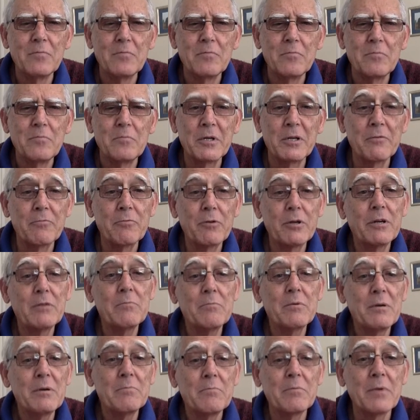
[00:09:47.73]
But if we
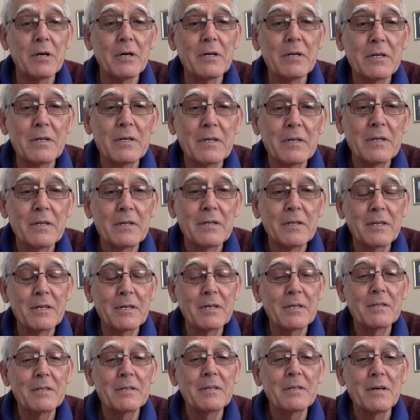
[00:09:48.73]
remember
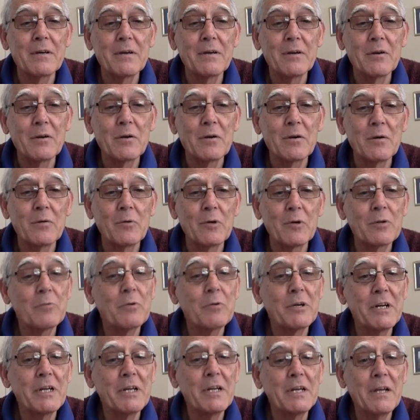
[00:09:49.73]
that what we're
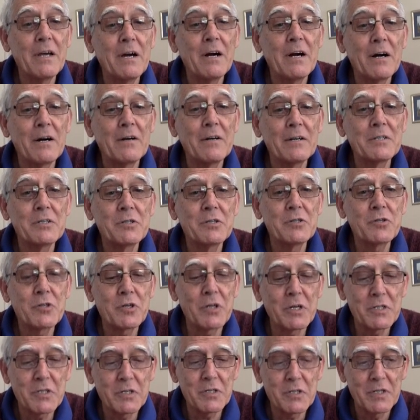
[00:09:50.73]
in now is
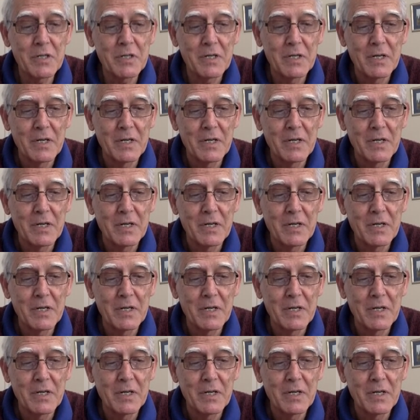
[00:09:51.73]
just